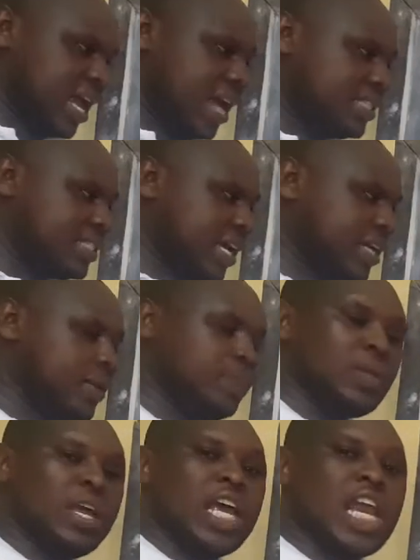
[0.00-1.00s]
air inside,
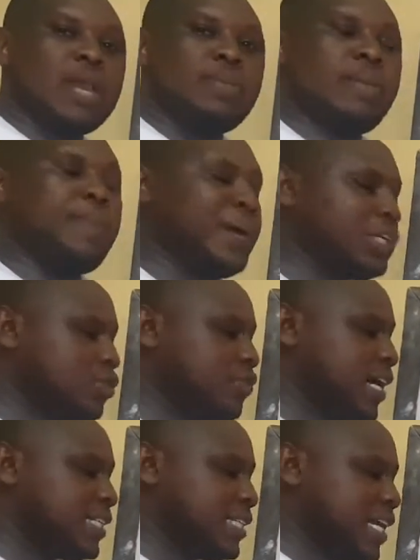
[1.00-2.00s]
remember part of
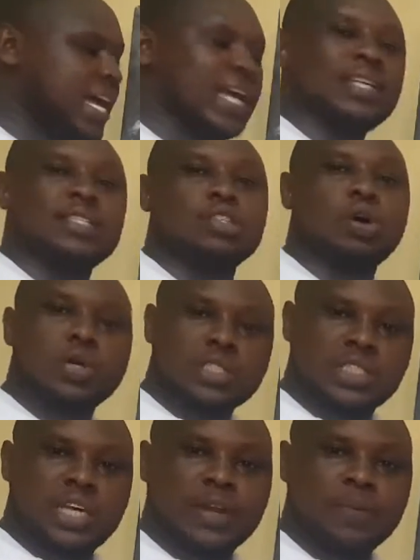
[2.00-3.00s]
that air is
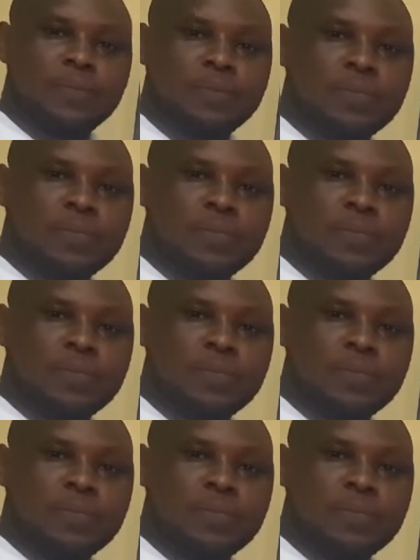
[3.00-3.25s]
oxygen.